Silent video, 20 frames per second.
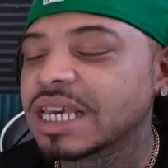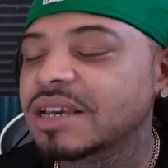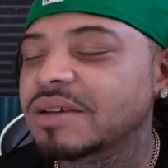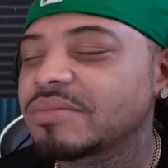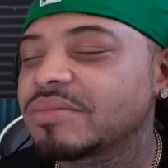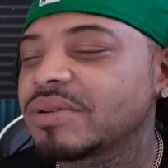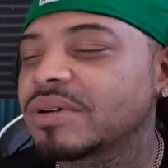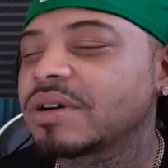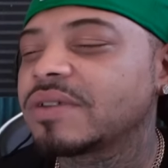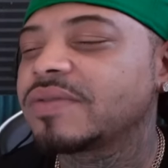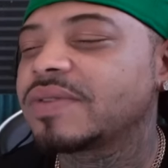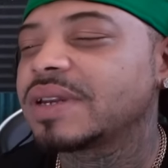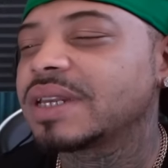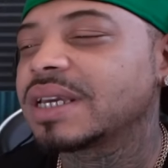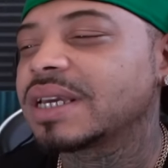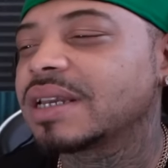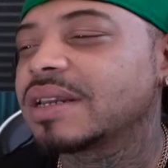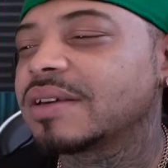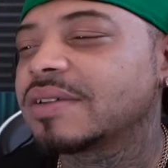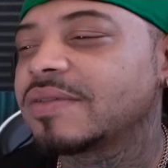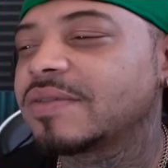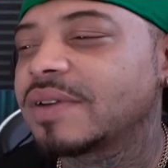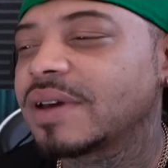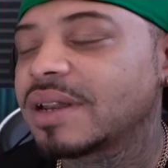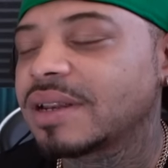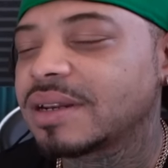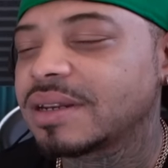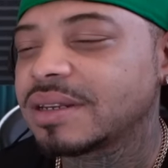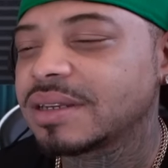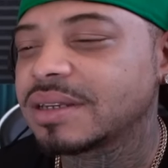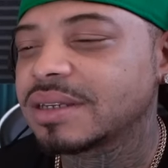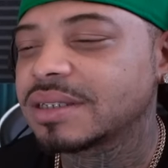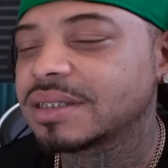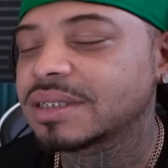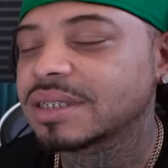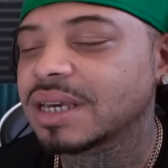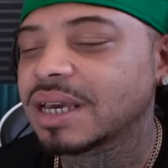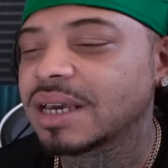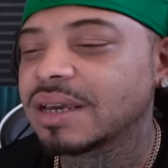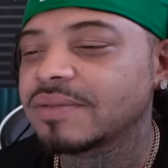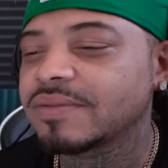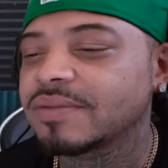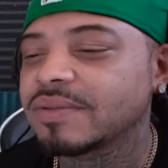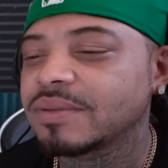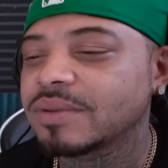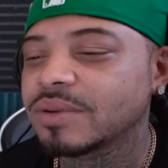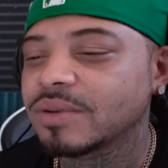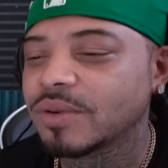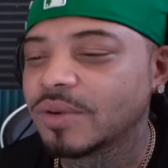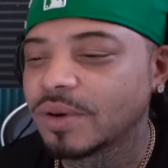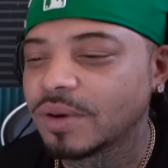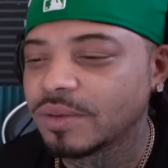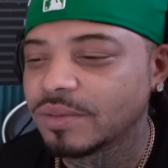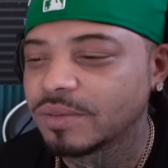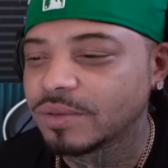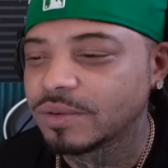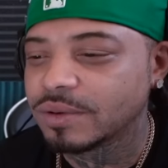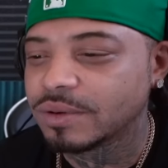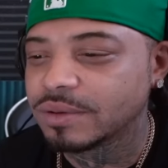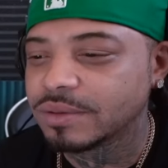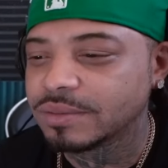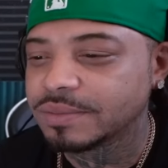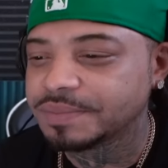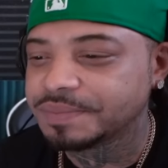Bro, finna get a felony escape from the courtroom.